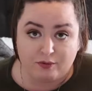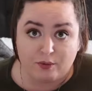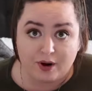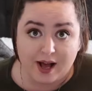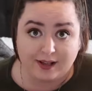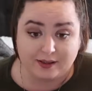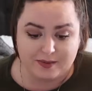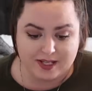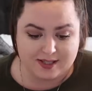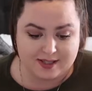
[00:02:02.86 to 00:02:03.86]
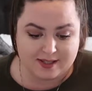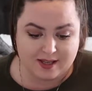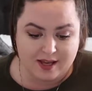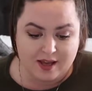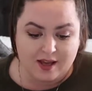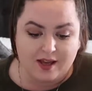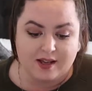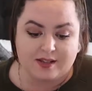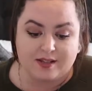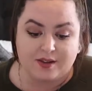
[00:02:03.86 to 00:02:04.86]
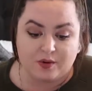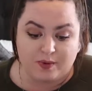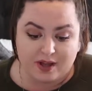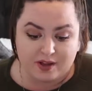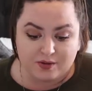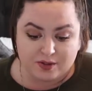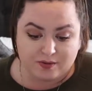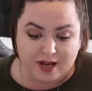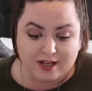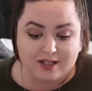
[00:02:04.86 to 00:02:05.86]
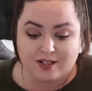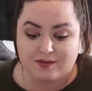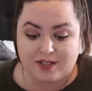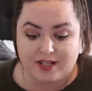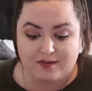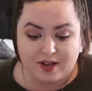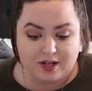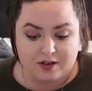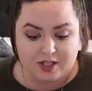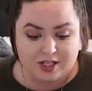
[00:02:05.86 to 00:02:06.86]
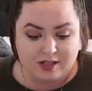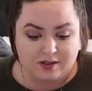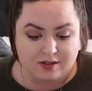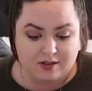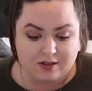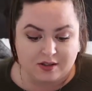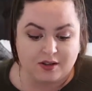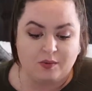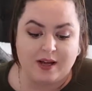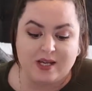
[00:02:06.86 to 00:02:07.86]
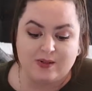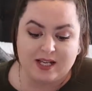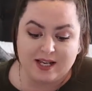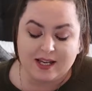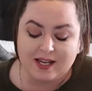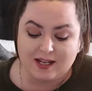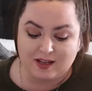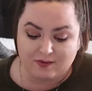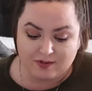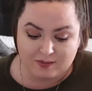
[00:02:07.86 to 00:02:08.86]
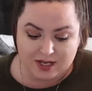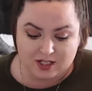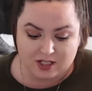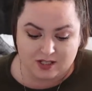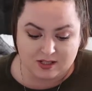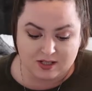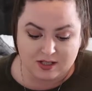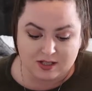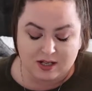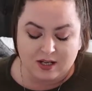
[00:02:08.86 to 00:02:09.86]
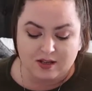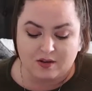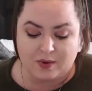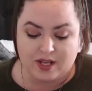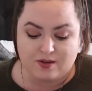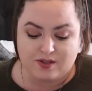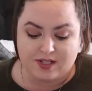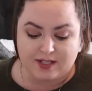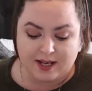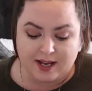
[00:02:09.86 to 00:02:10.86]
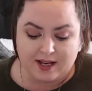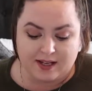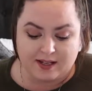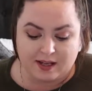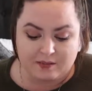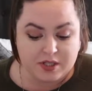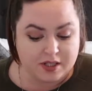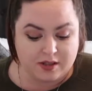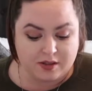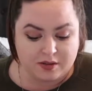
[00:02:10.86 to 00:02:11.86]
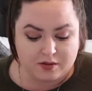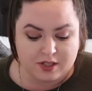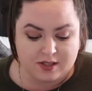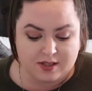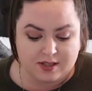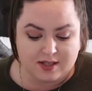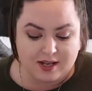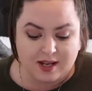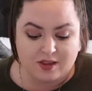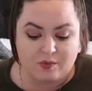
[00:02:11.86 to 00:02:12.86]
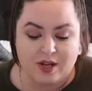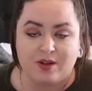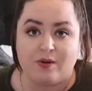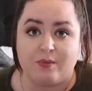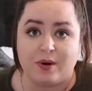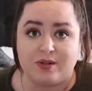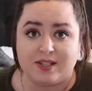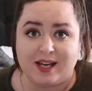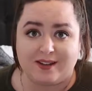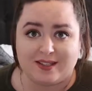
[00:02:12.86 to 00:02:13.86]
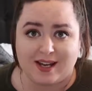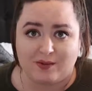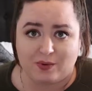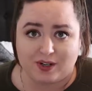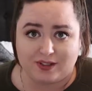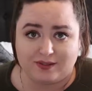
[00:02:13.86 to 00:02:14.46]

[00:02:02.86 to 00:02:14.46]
4 elements. It's the way you direct and receive energy, the way you take in information, the way you decide and come to conclusions, and the way you approach the outside world.